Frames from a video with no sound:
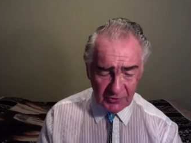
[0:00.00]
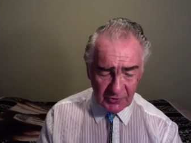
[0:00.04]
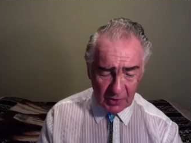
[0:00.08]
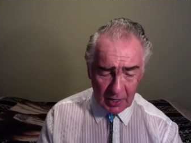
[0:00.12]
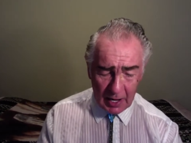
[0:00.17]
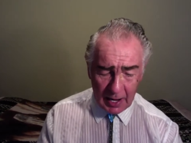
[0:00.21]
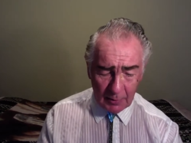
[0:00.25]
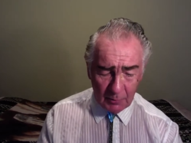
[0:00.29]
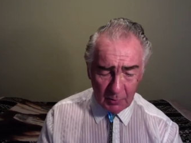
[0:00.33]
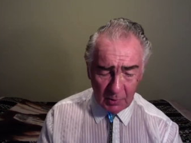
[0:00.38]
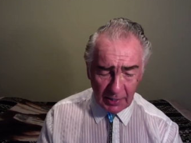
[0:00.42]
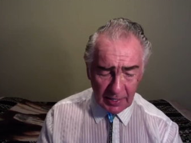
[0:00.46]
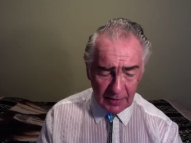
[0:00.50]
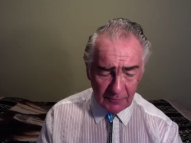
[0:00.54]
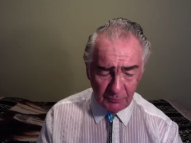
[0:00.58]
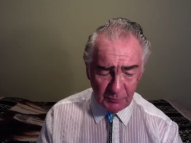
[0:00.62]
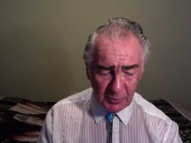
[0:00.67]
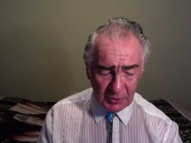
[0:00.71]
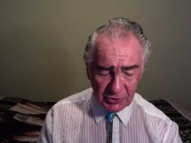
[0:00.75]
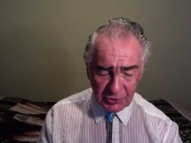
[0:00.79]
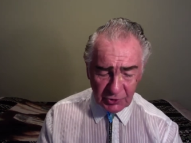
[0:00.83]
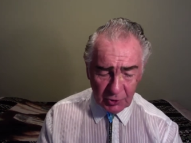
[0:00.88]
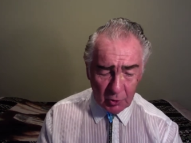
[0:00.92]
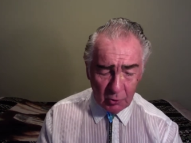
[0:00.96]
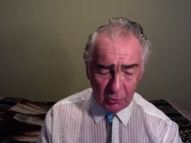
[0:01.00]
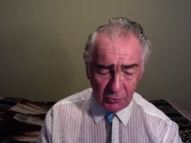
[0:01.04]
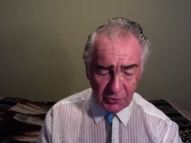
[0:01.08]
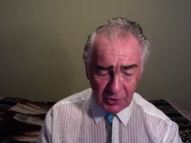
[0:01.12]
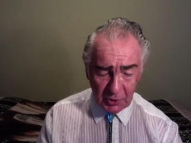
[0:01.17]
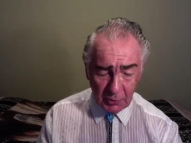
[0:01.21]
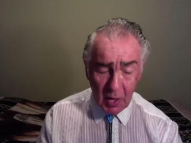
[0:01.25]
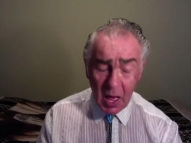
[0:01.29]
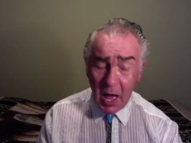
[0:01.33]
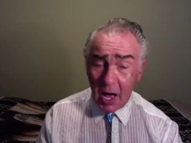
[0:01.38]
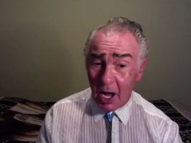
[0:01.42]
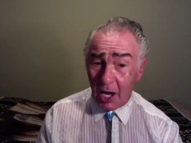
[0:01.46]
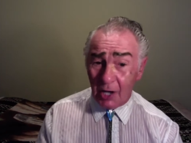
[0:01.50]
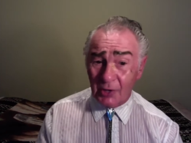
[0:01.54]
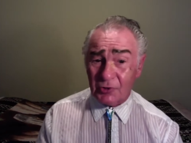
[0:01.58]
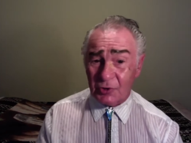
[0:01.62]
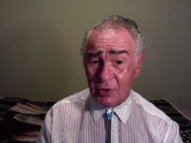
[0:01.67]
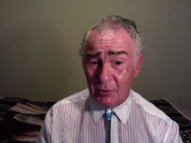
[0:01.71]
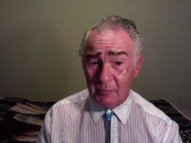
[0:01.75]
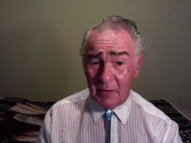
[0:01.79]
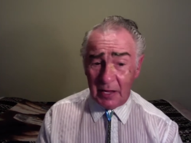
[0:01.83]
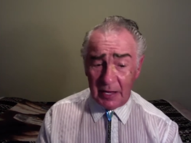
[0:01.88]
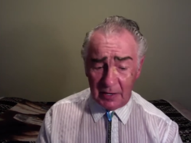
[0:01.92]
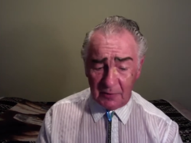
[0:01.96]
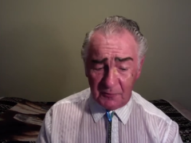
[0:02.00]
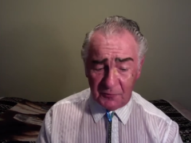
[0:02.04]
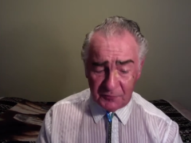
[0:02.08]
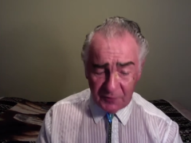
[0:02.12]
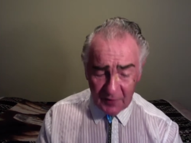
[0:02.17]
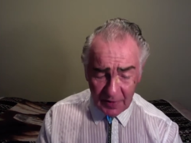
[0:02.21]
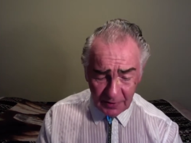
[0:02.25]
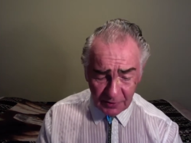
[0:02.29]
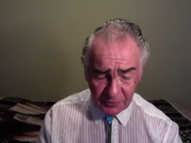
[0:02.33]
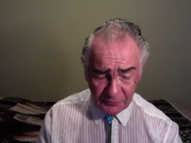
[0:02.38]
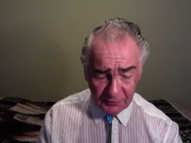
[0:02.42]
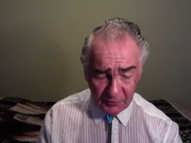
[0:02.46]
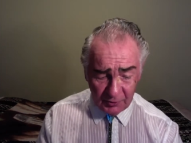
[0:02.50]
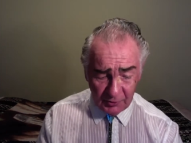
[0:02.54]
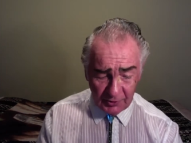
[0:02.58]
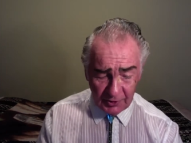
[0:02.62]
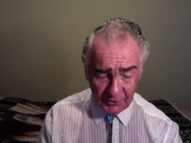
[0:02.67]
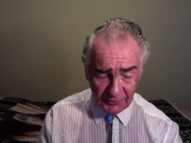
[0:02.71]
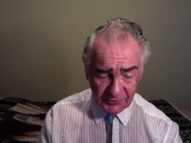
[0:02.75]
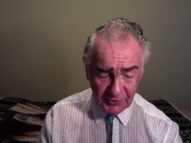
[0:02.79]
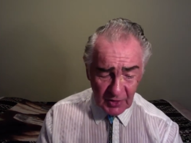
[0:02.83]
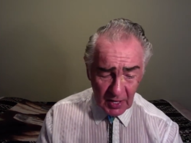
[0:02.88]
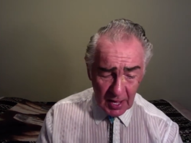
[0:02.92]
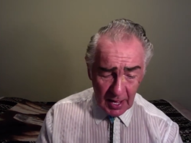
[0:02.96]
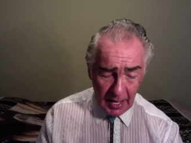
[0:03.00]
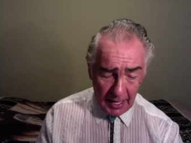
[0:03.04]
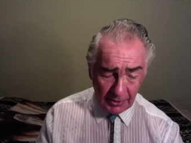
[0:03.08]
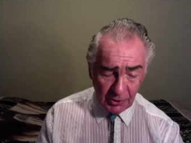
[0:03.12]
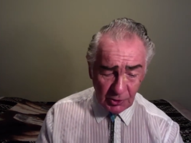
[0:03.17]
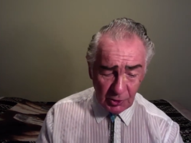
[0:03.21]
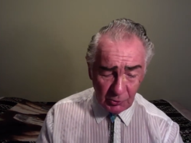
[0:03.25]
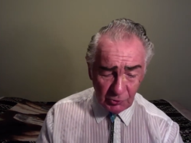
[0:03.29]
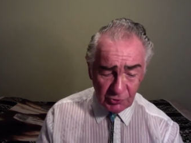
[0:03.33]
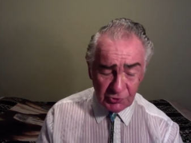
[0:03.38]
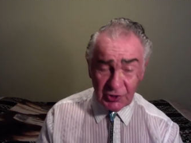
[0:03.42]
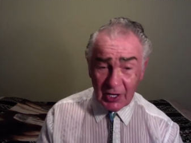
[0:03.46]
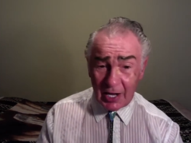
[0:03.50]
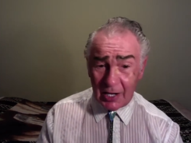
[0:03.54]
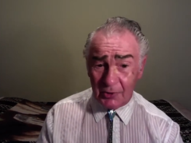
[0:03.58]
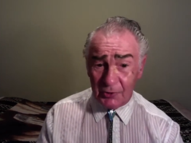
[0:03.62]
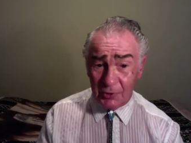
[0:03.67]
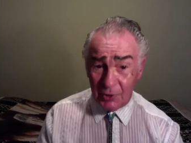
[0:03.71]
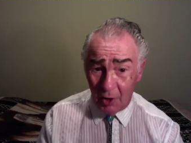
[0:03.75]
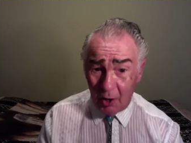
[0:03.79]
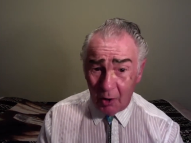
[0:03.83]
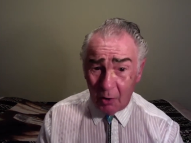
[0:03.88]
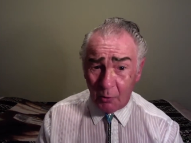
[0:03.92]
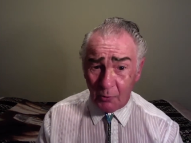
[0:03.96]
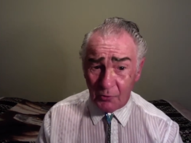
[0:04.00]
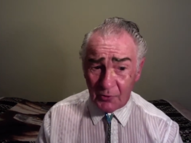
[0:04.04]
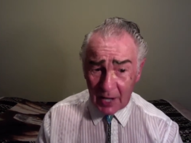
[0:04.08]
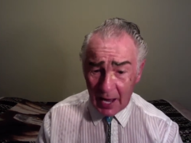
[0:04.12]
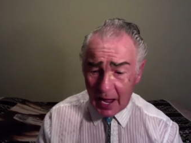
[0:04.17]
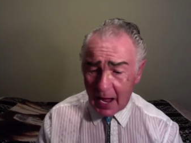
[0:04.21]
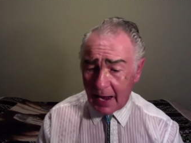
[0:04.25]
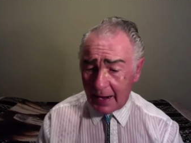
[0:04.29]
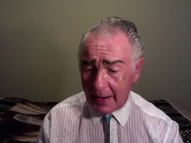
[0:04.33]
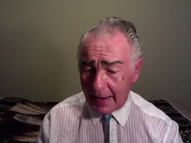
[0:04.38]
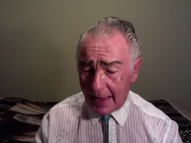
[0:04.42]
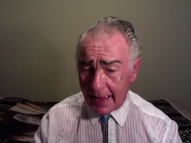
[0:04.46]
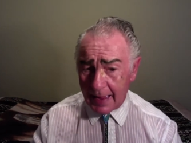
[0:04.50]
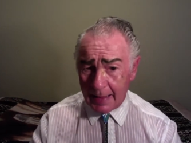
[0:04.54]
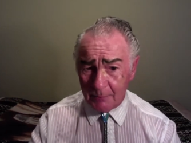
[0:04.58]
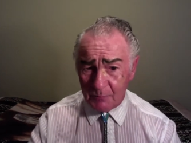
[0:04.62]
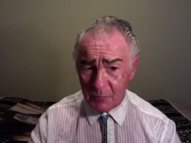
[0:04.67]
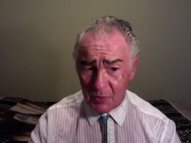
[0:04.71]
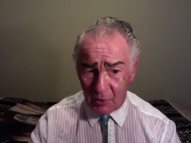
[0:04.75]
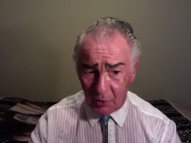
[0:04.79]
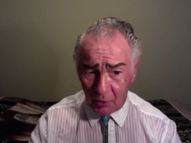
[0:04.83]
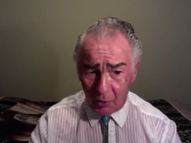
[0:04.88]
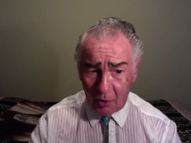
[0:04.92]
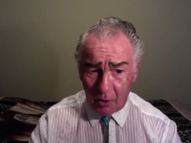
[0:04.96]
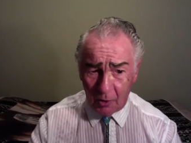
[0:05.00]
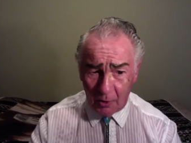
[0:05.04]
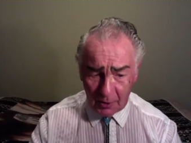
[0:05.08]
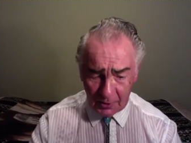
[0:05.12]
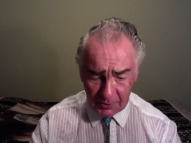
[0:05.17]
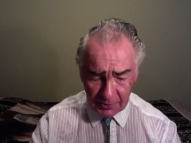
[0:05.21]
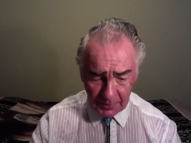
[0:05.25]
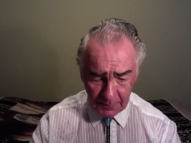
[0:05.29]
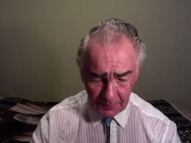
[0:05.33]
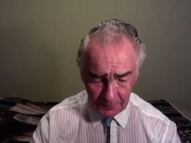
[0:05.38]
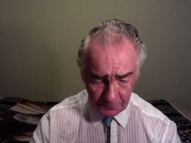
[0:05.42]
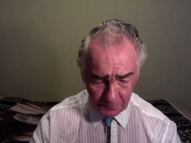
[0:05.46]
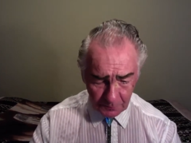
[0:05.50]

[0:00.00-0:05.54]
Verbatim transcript: And I will even betroth you unto me in faithfulness, and you shall know that I am the Lord.